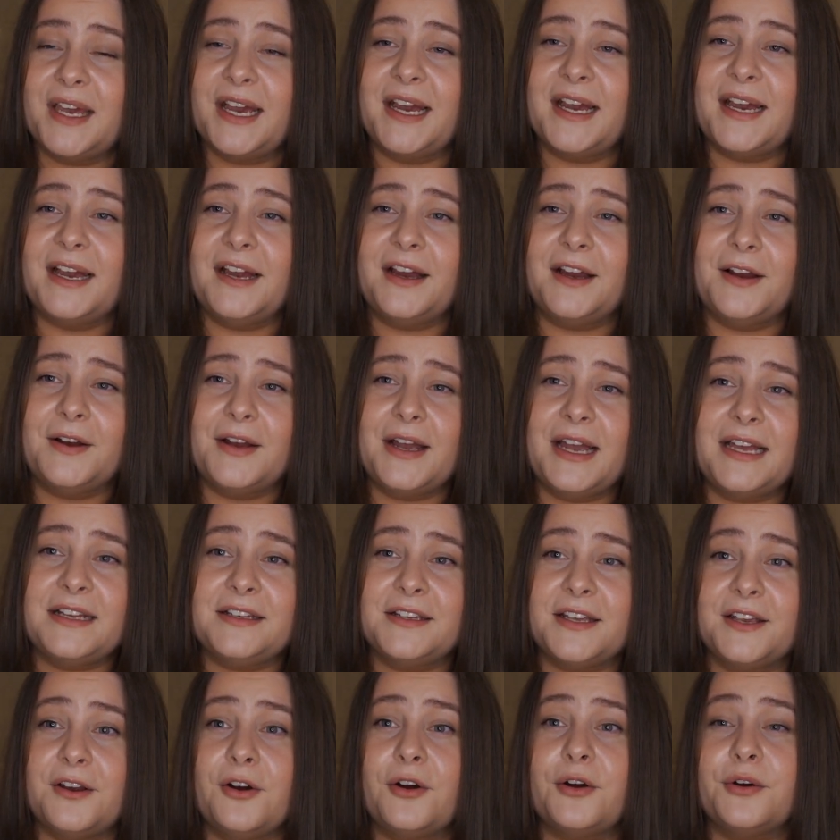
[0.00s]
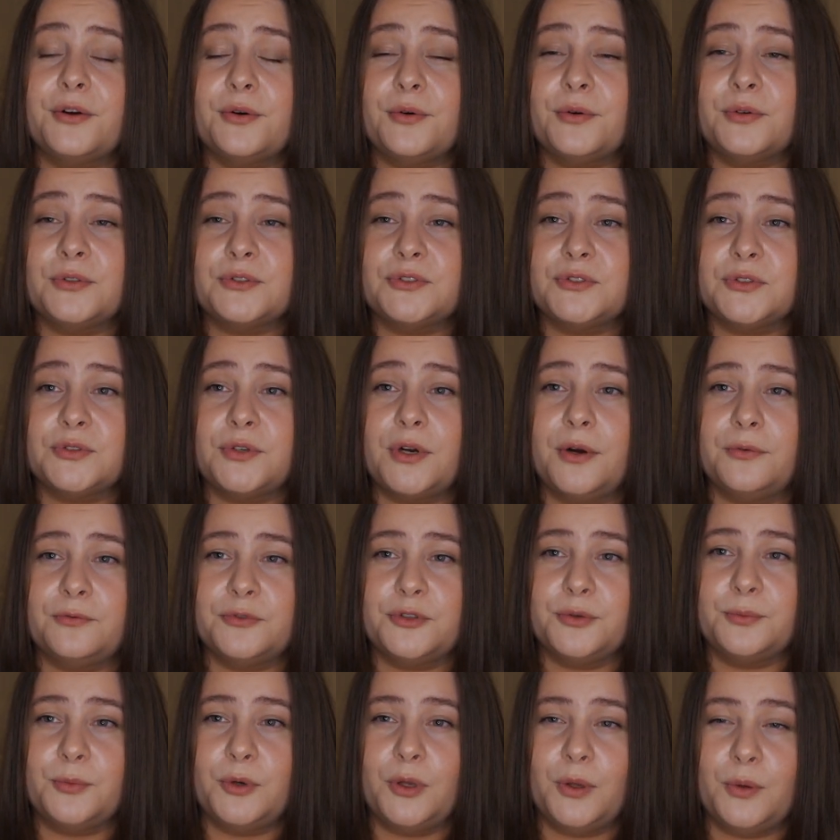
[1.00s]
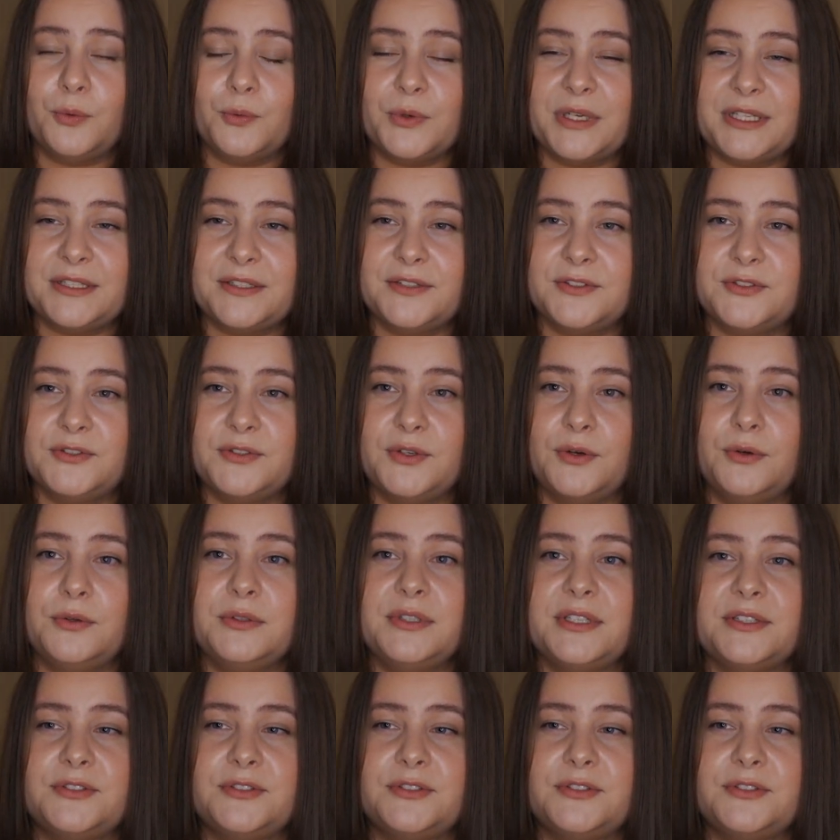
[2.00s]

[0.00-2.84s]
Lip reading: And they are also comfortable with the sole.